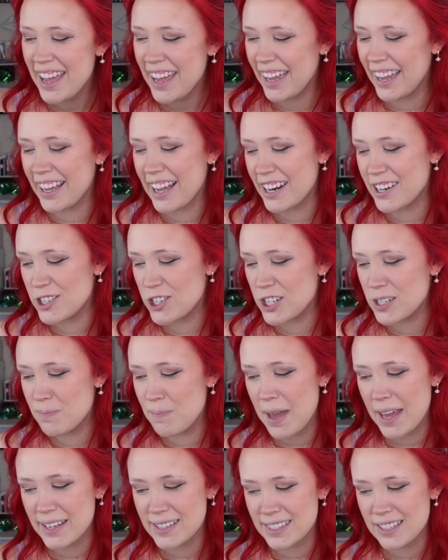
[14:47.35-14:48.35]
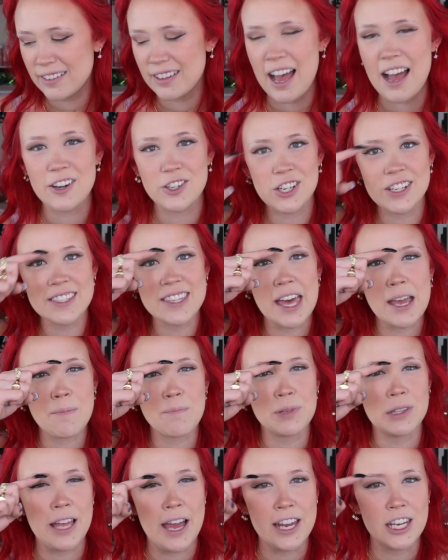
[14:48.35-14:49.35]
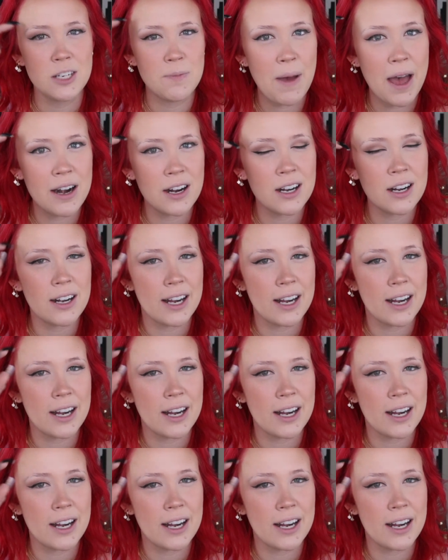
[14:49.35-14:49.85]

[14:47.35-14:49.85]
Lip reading: It kind of just makes the lashes like blend better,